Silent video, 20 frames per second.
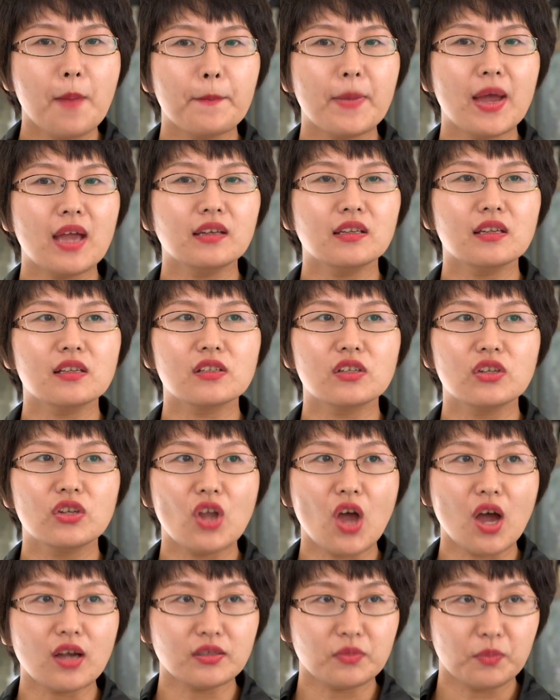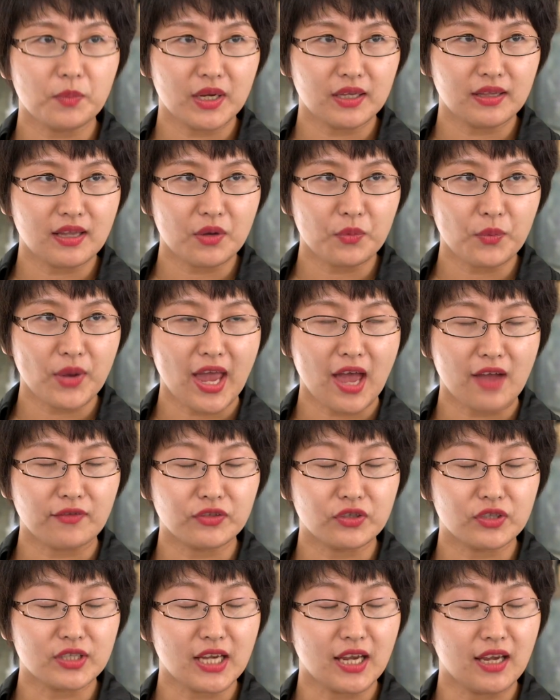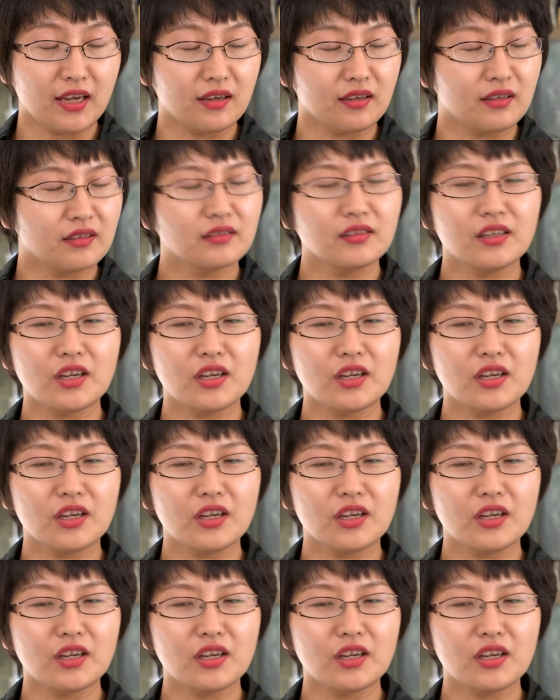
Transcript: but it does not mean that we have to take,